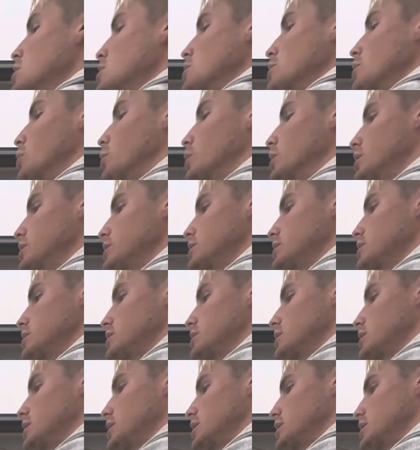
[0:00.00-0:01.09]
One
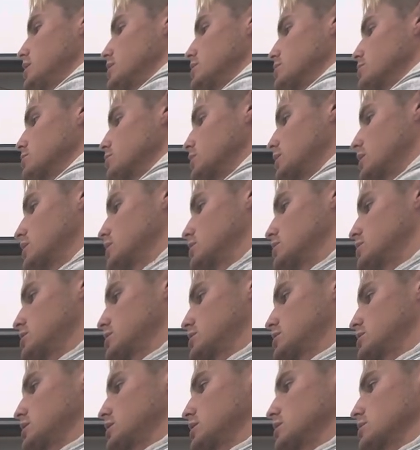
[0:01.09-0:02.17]
is we could
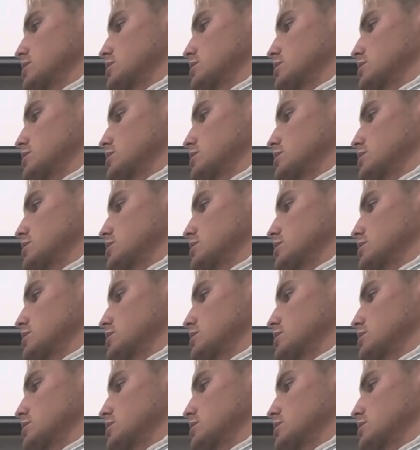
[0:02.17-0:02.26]
just see the